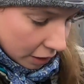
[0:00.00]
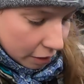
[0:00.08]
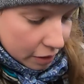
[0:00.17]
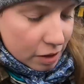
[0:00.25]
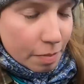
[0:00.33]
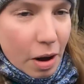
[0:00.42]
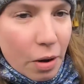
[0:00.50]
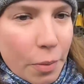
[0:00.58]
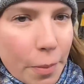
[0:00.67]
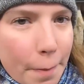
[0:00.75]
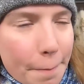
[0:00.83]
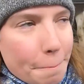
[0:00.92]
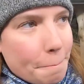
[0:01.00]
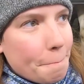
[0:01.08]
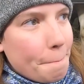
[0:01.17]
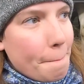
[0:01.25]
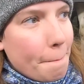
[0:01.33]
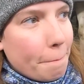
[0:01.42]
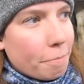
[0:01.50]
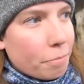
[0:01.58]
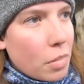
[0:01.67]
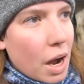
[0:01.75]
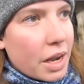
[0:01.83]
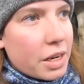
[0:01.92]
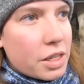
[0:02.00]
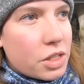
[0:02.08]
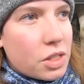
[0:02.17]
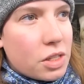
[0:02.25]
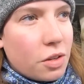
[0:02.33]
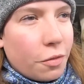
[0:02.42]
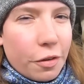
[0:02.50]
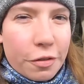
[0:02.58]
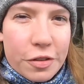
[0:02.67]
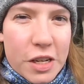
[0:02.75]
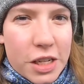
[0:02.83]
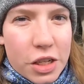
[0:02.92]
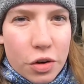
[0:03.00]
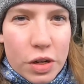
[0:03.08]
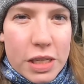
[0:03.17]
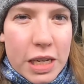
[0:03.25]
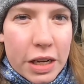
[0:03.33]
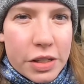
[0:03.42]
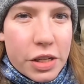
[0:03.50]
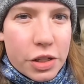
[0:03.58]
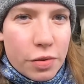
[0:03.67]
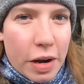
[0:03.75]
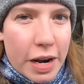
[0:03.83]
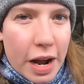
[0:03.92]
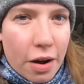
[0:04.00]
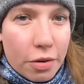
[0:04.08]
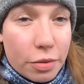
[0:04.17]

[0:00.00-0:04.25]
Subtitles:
It's about -15 degrees Celsius right now.